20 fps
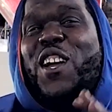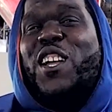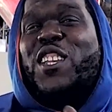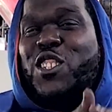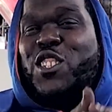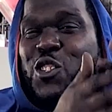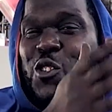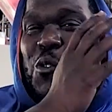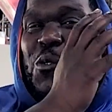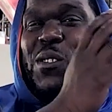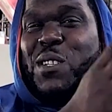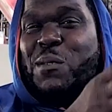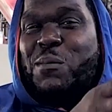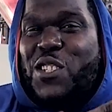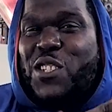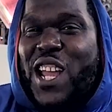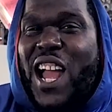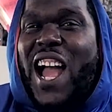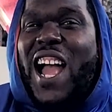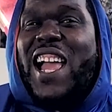shoot some
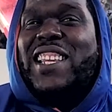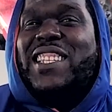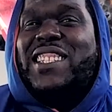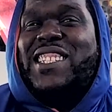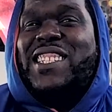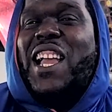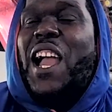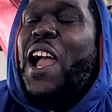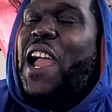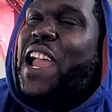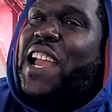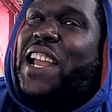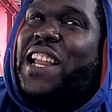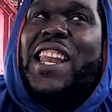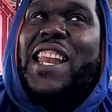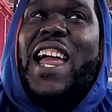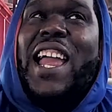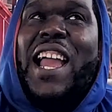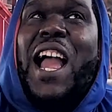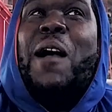shots,
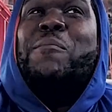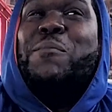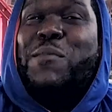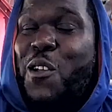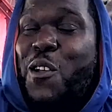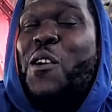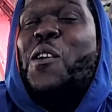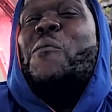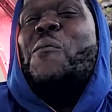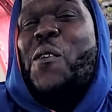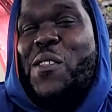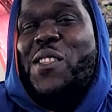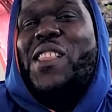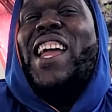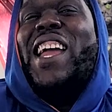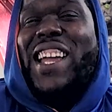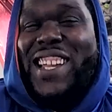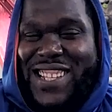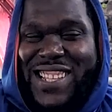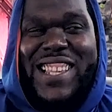and like I'm talking about
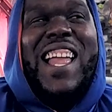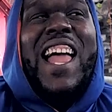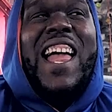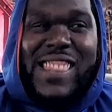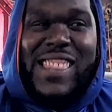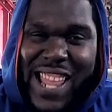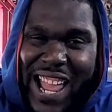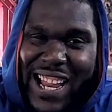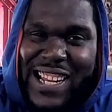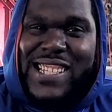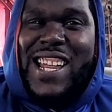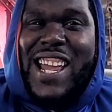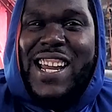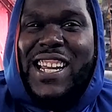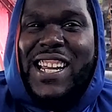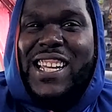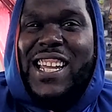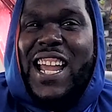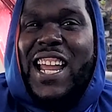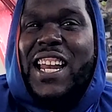like that
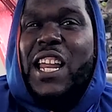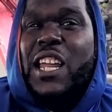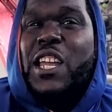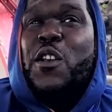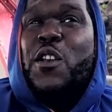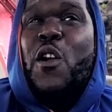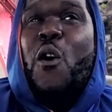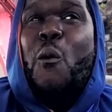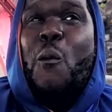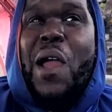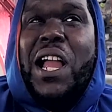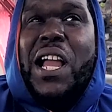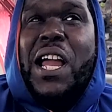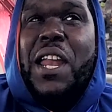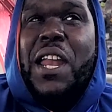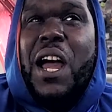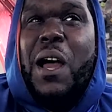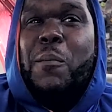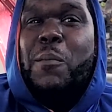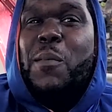dedicated, you know, waking
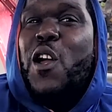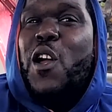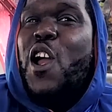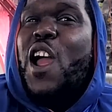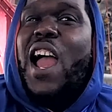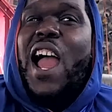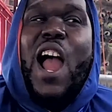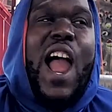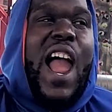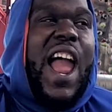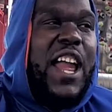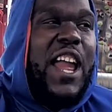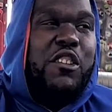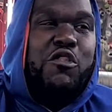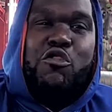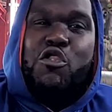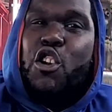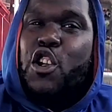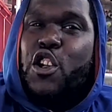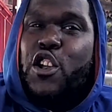up
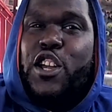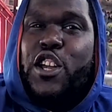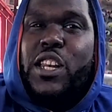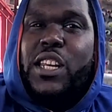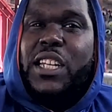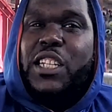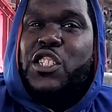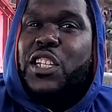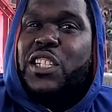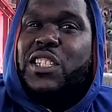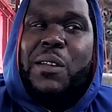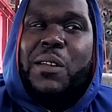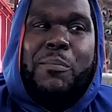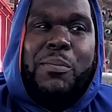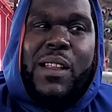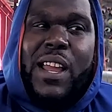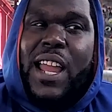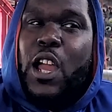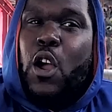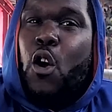extra early just to
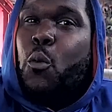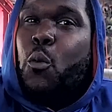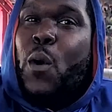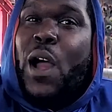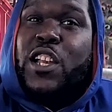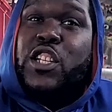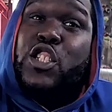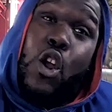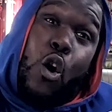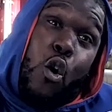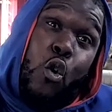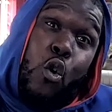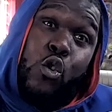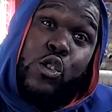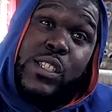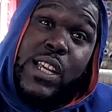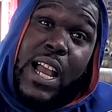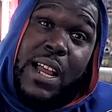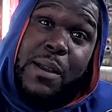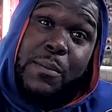play or watch the old
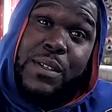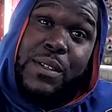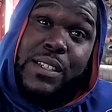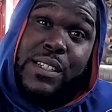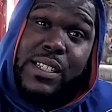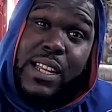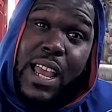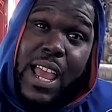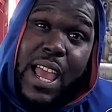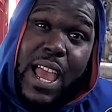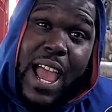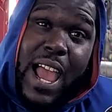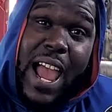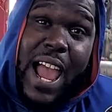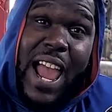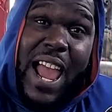timers at